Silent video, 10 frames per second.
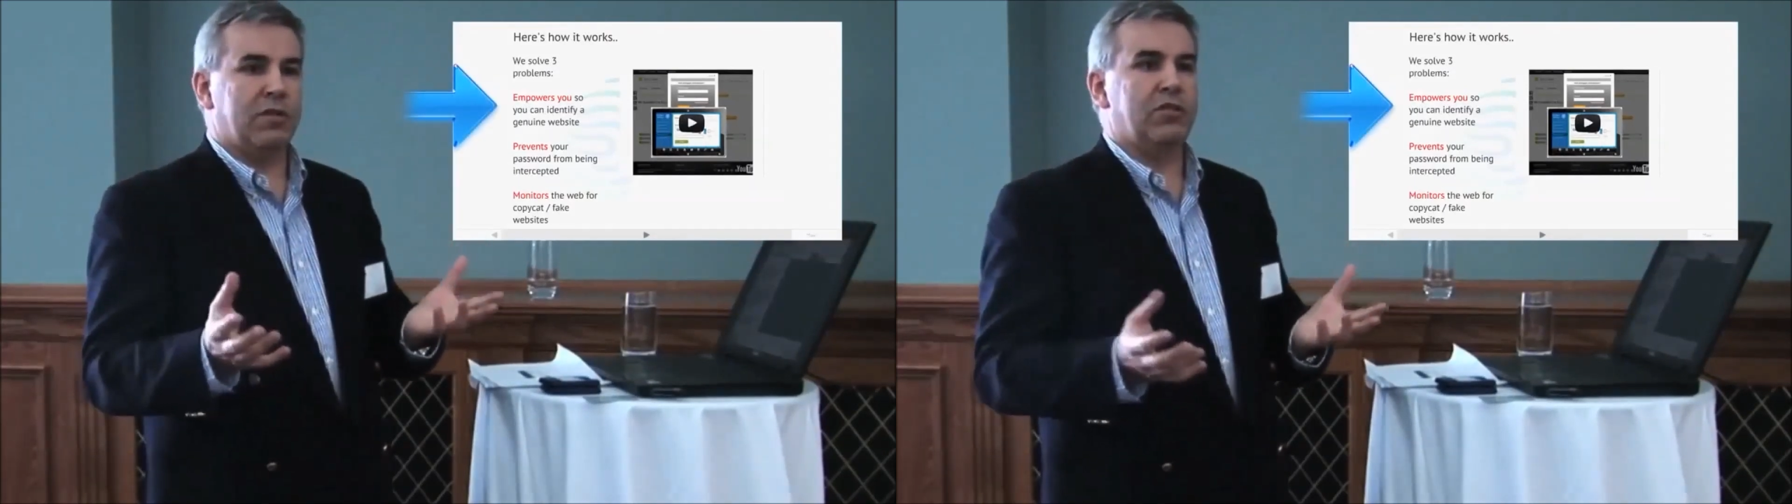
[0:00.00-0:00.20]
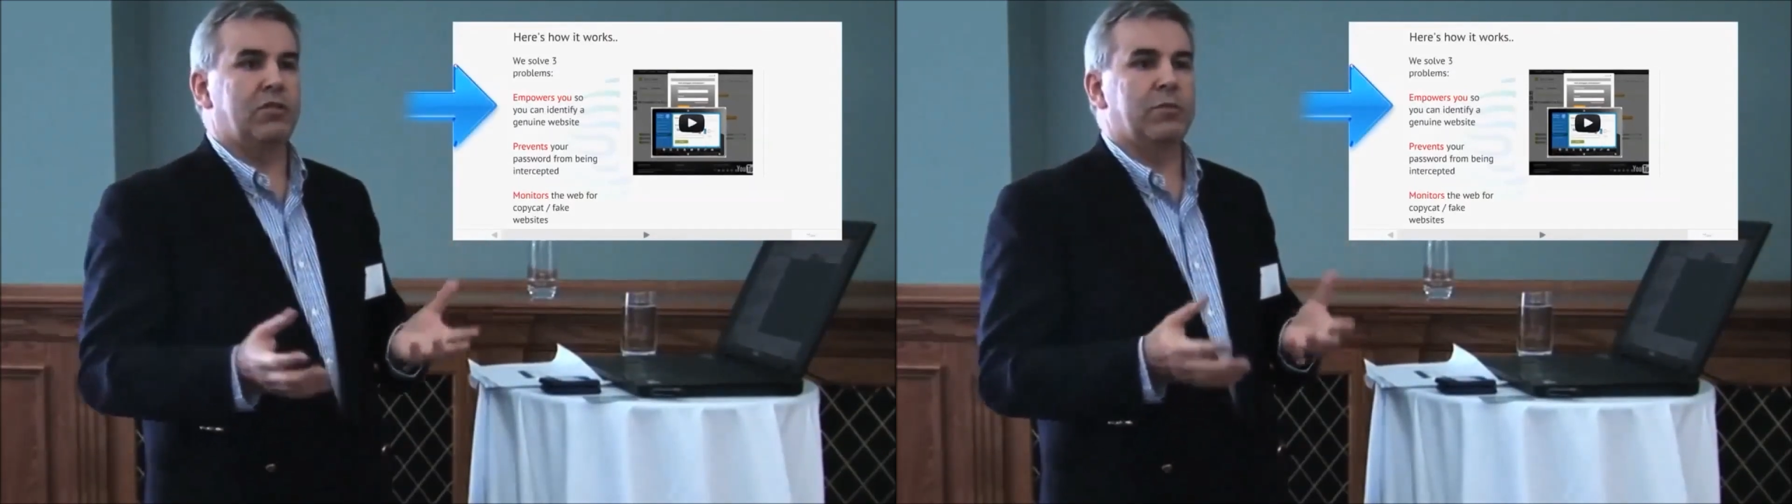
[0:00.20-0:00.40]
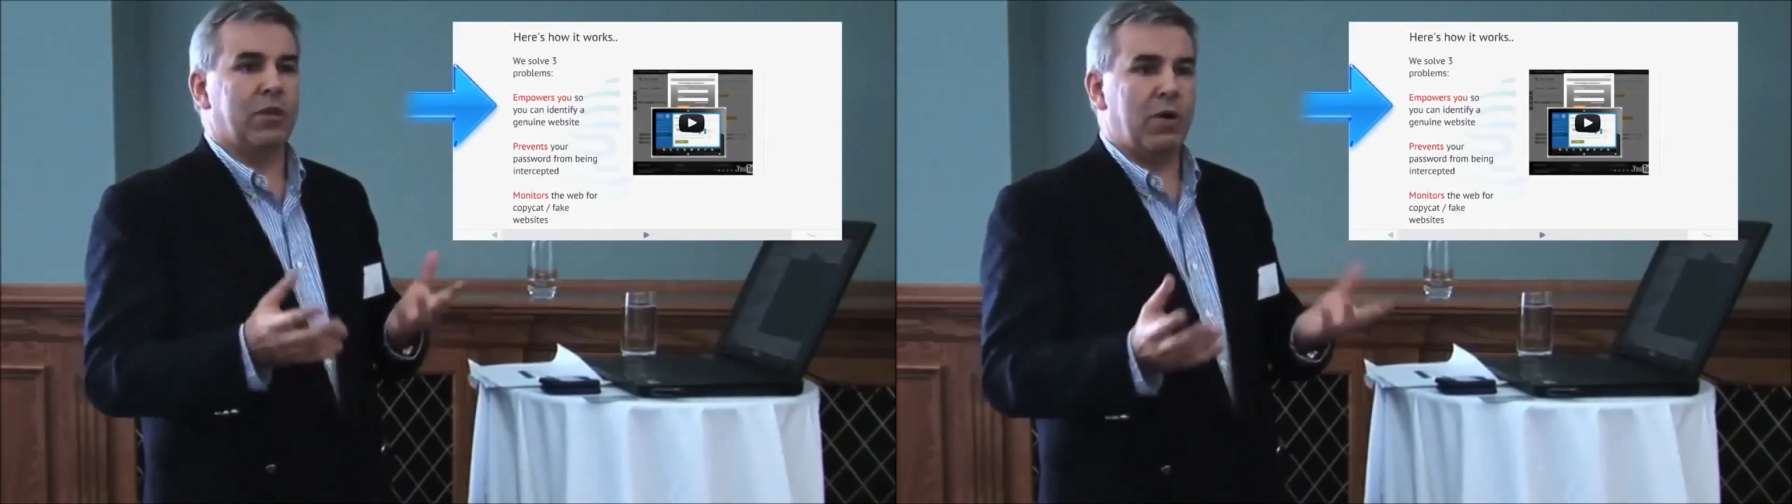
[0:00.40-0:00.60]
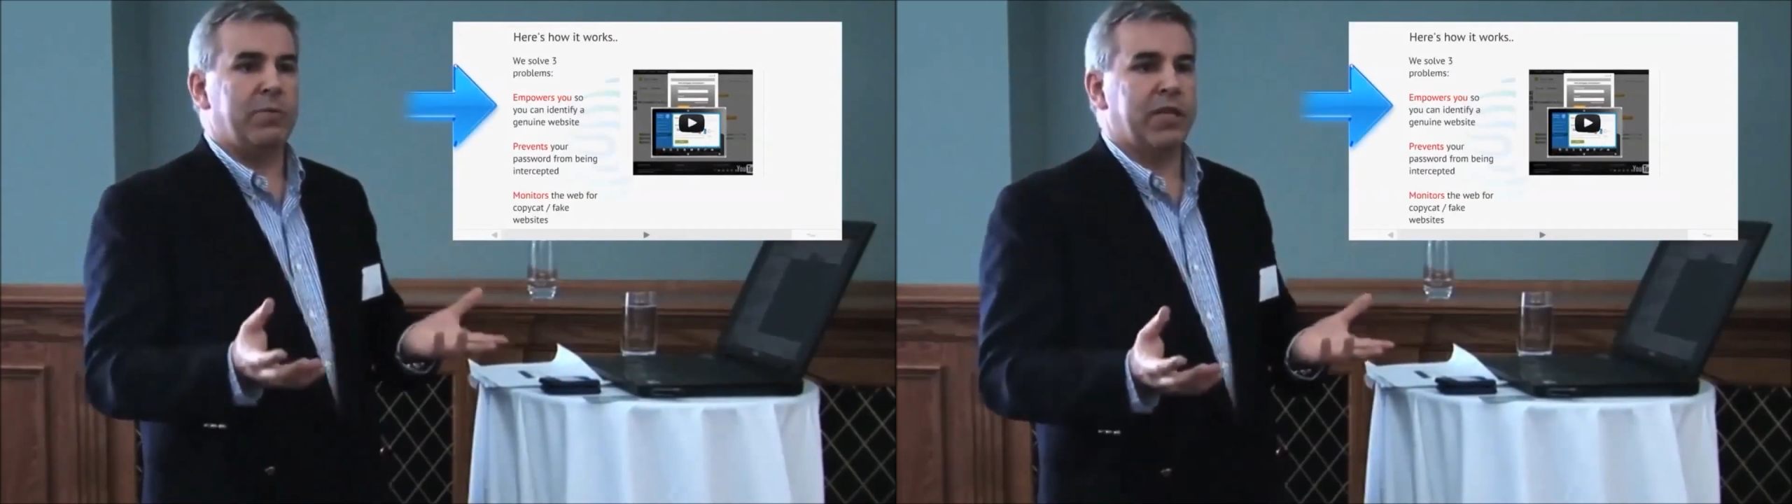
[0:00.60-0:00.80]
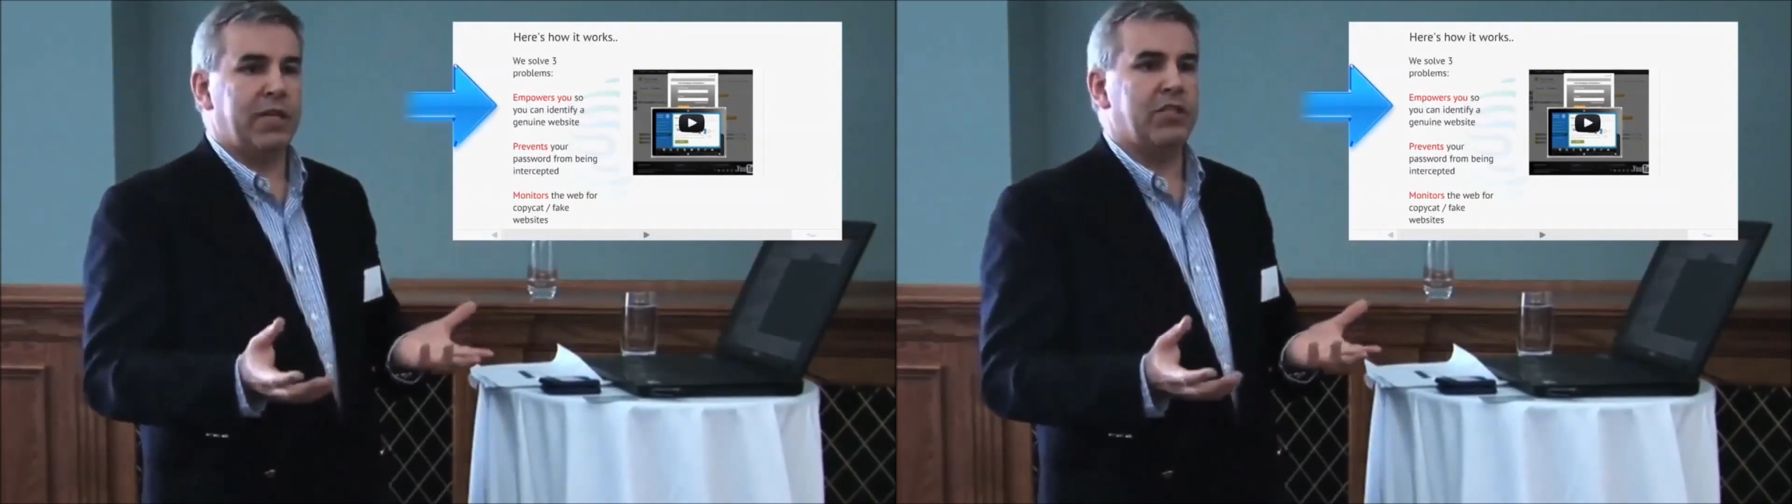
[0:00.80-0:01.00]
consumer a
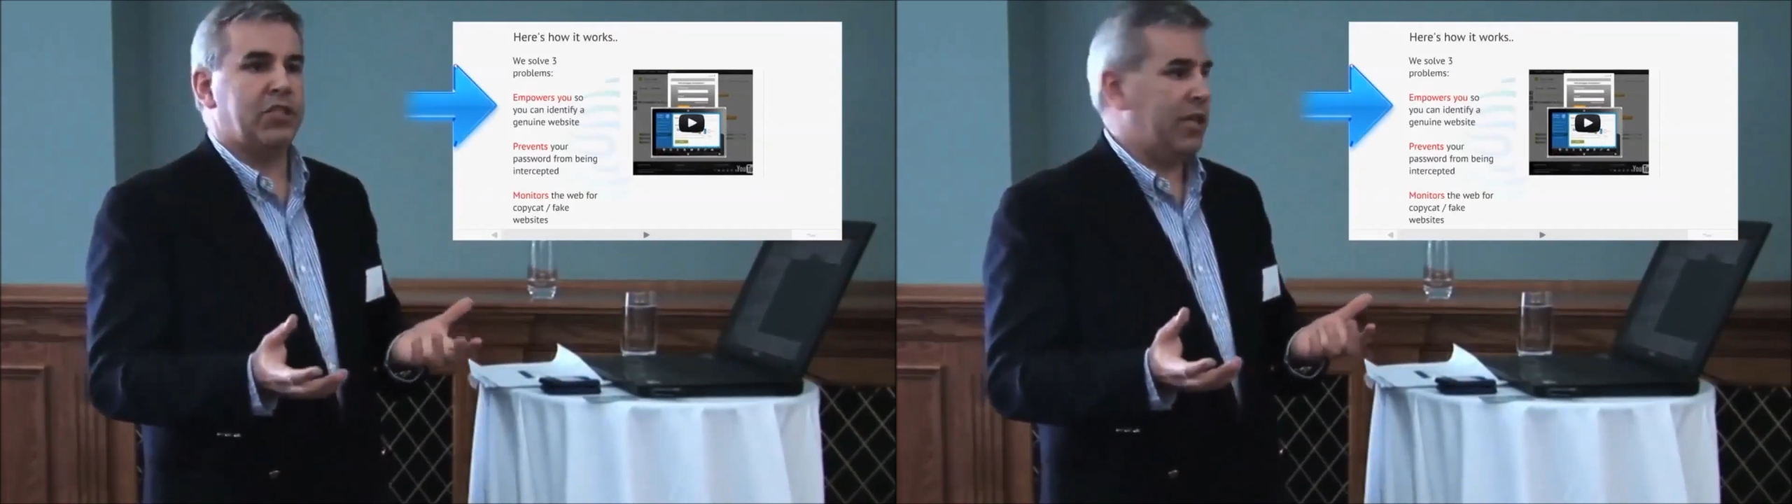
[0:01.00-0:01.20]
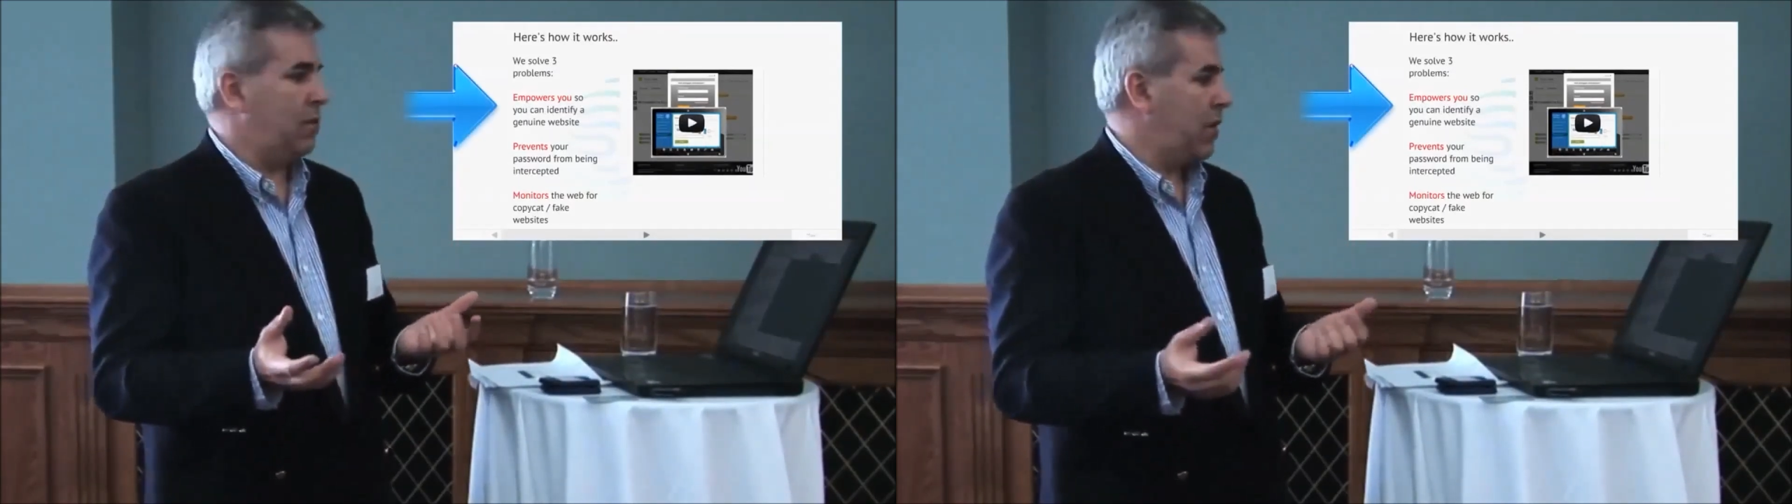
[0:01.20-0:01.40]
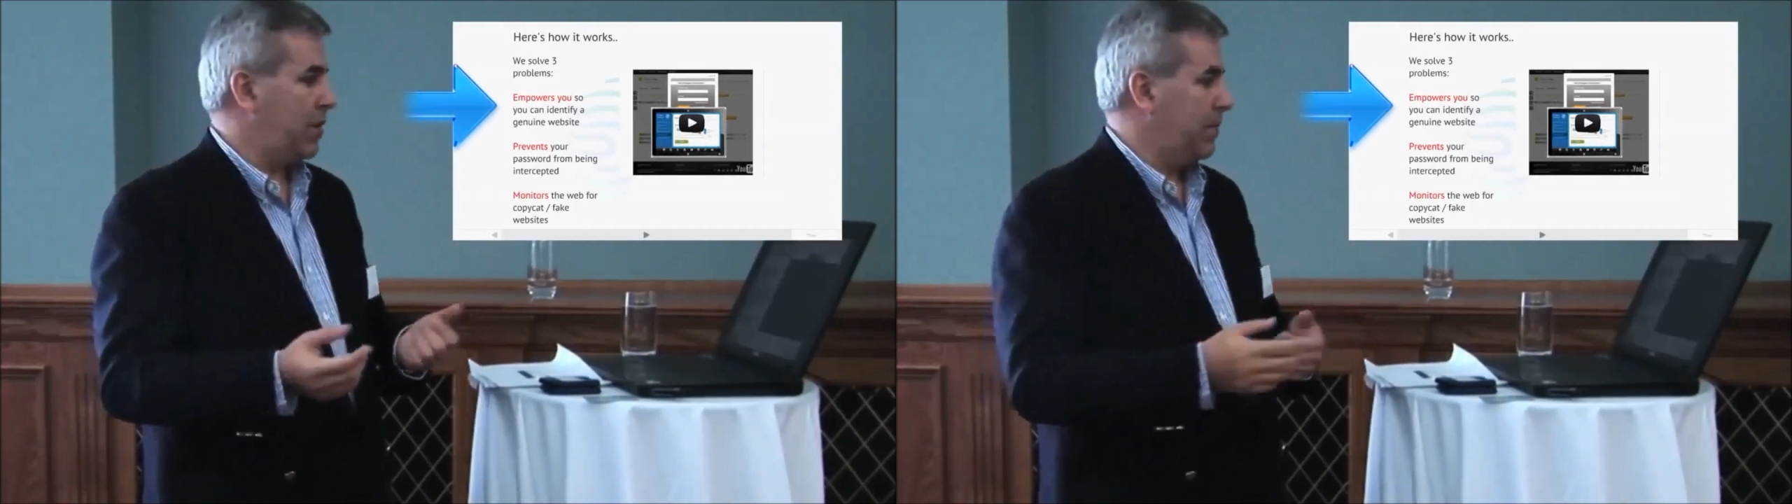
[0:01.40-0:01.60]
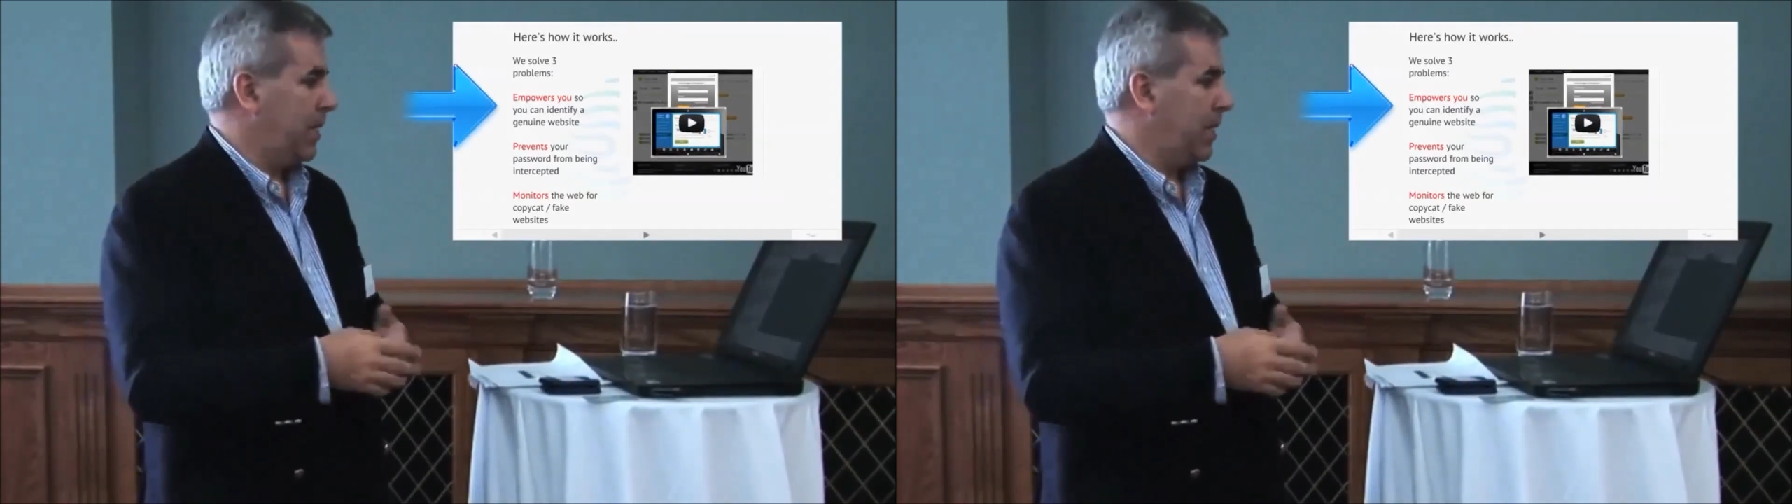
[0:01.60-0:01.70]
website is genuine?